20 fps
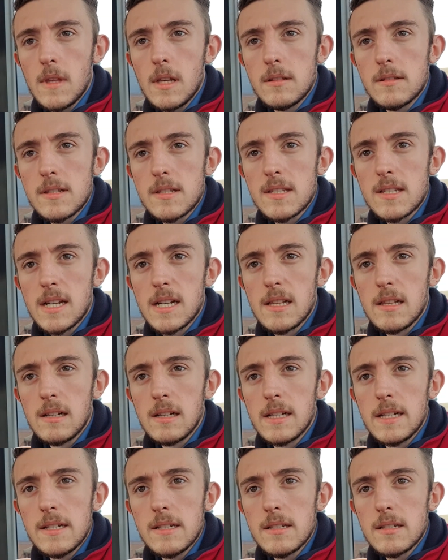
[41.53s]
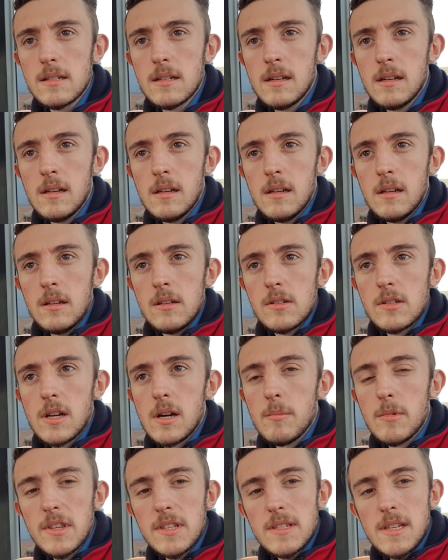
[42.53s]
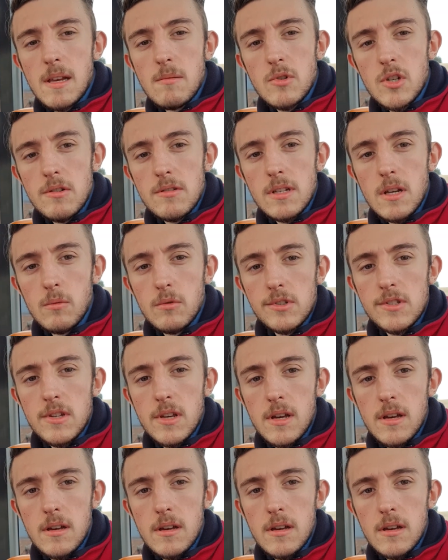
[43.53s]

to say the least. So I'm on the same due as I was